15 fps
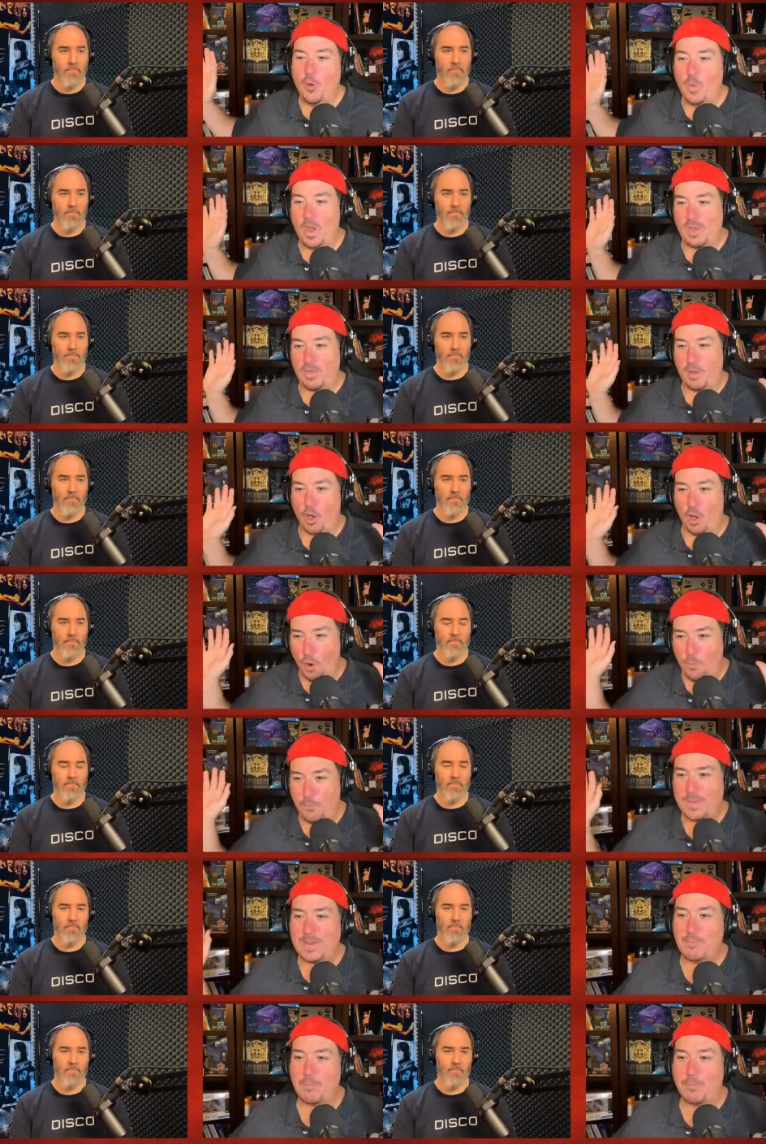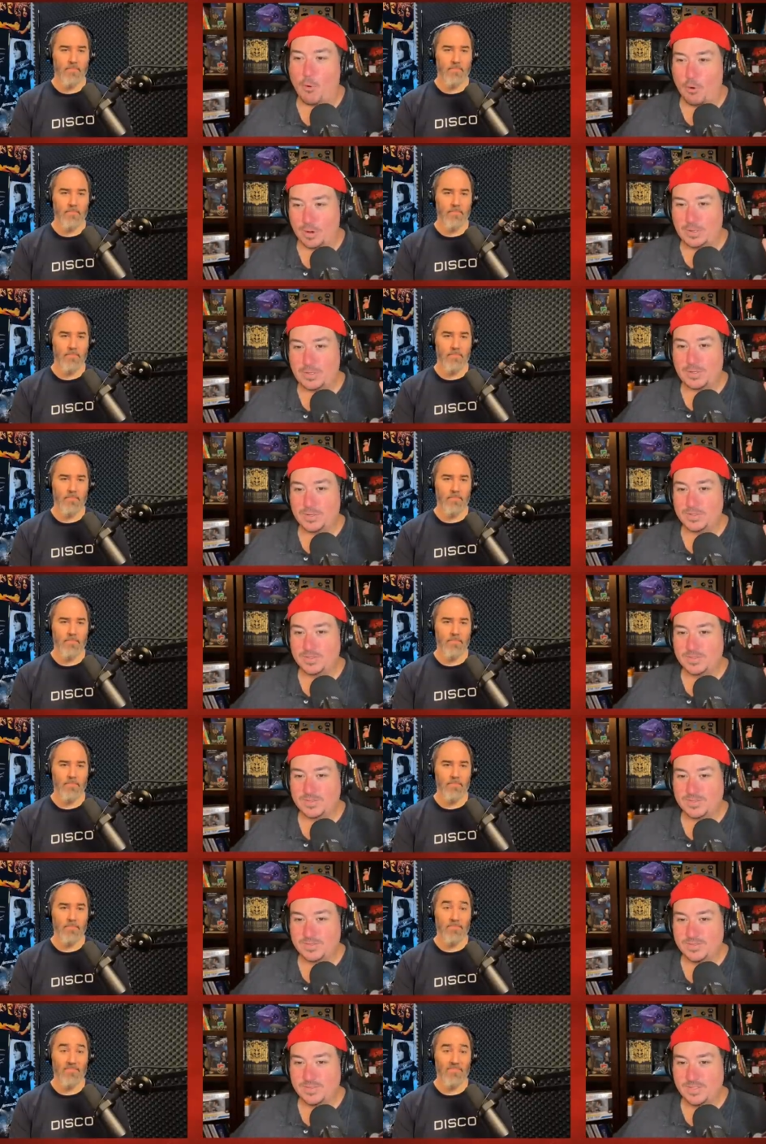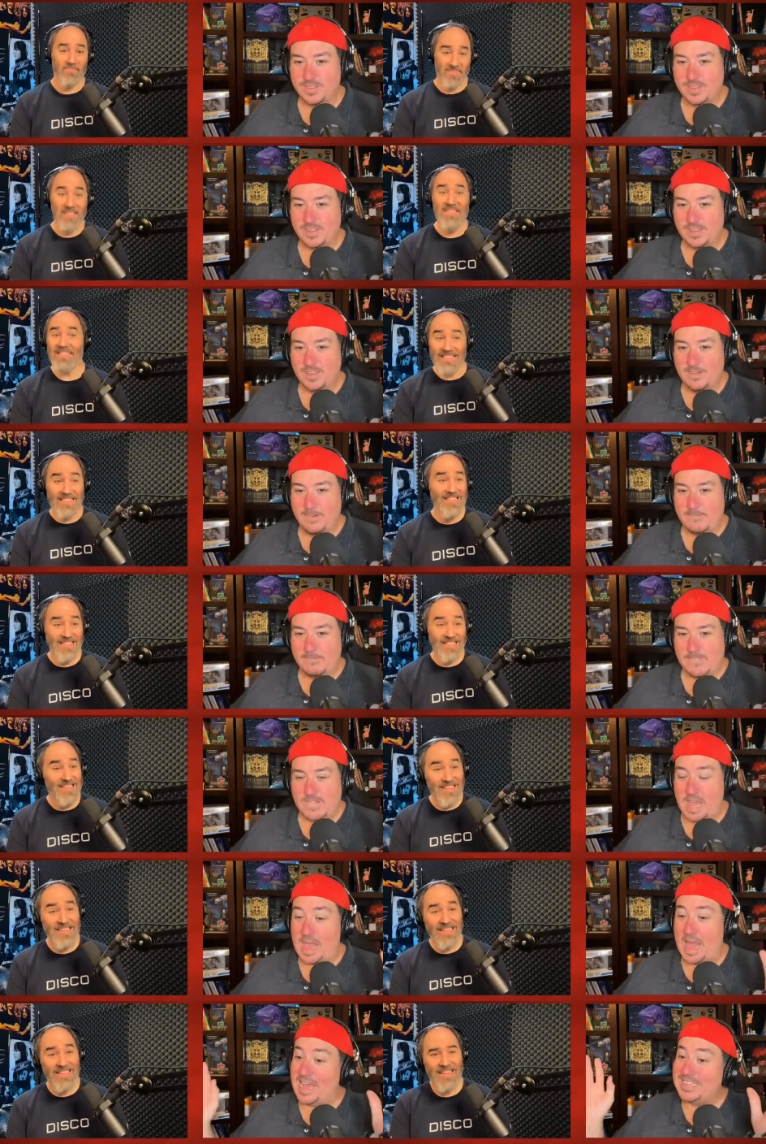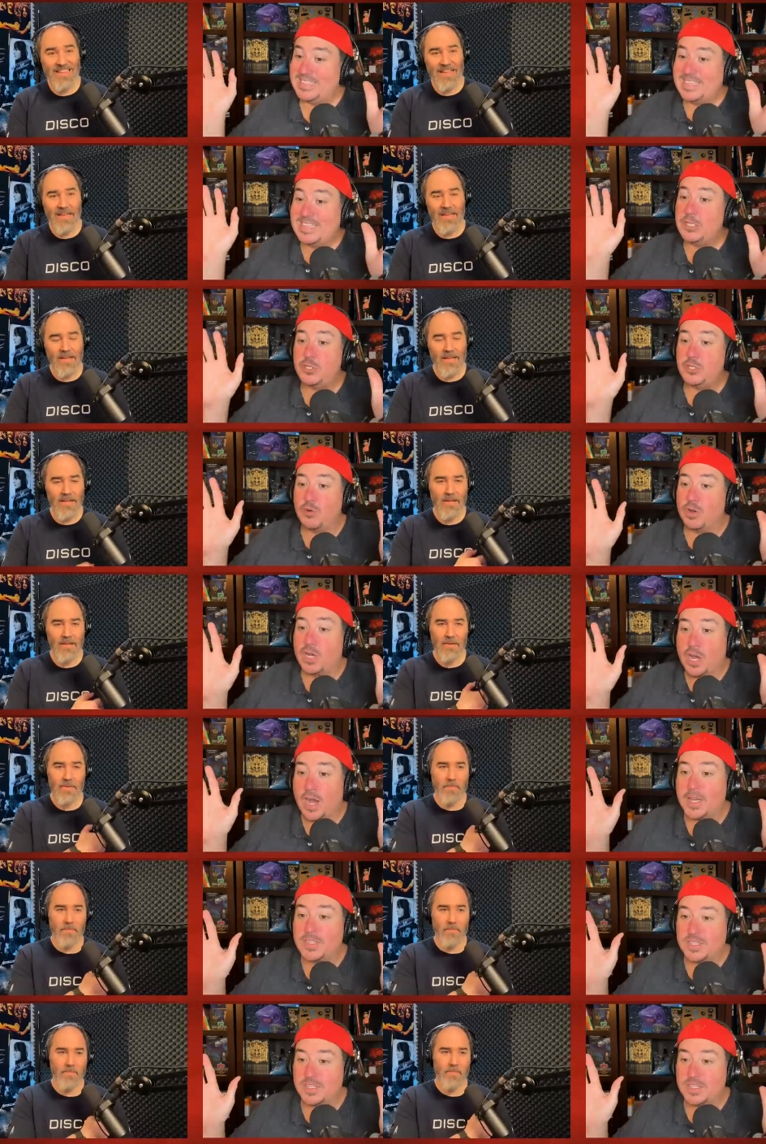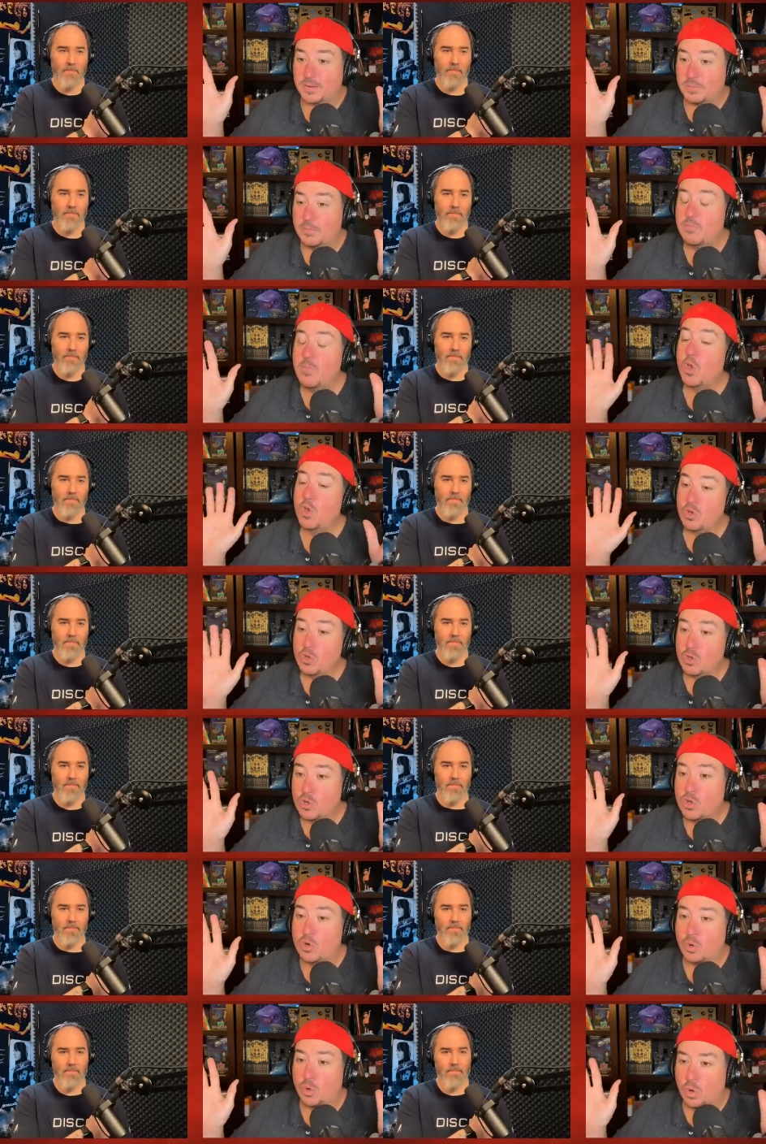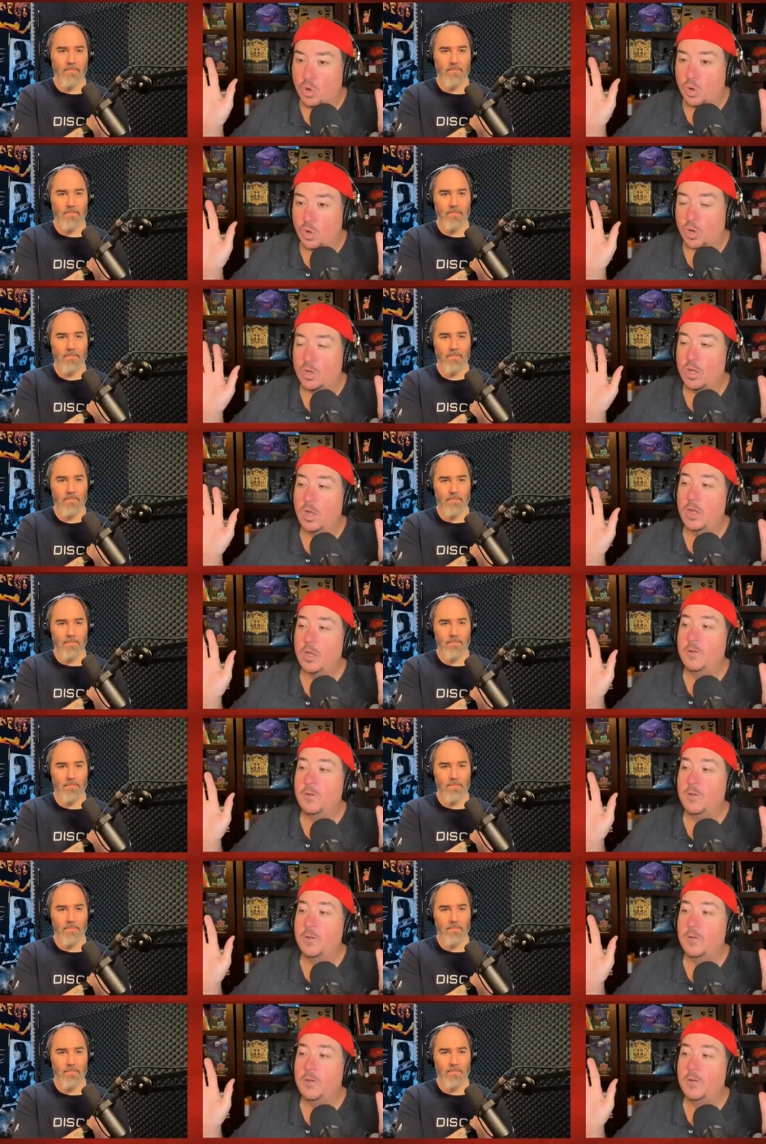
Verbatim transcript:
Speaker 1: with open ports, as is your custom. Cool.